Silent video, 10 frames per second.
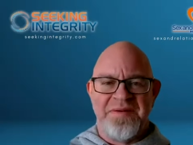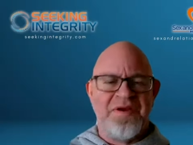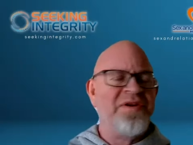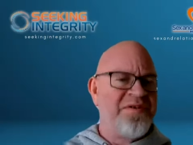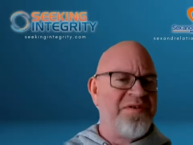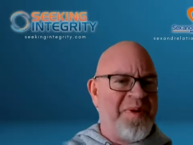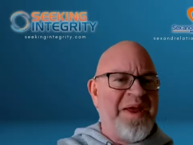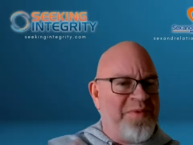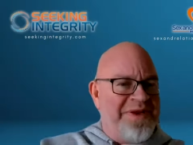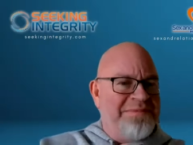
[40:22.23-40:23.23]
Can you
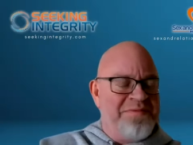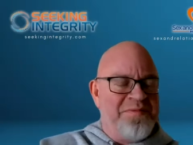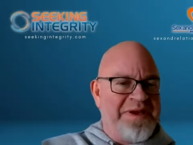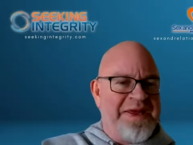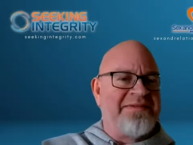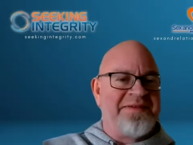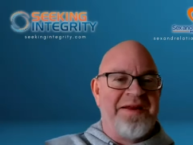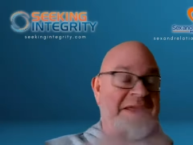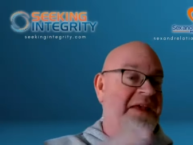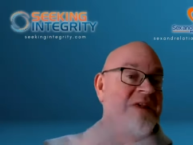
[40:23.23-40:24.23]
explain what what
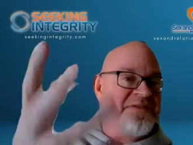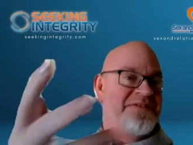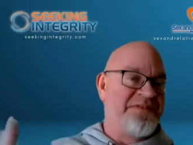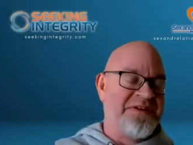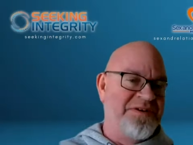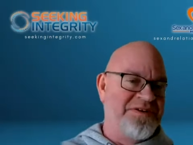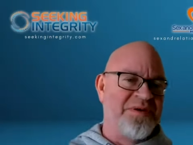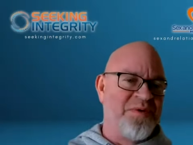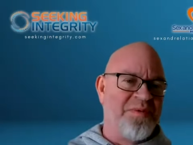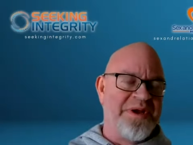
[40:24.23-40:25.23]
gaslighting is, just in a
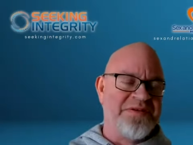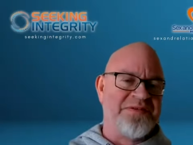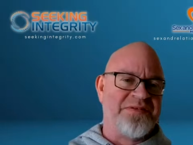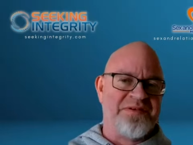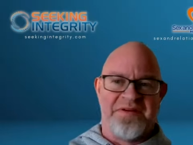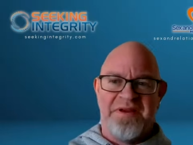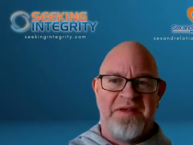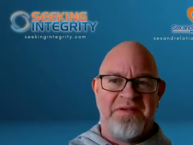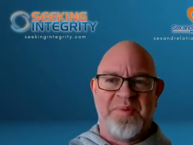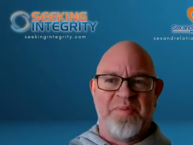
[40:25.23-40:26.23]
general way, just just in case?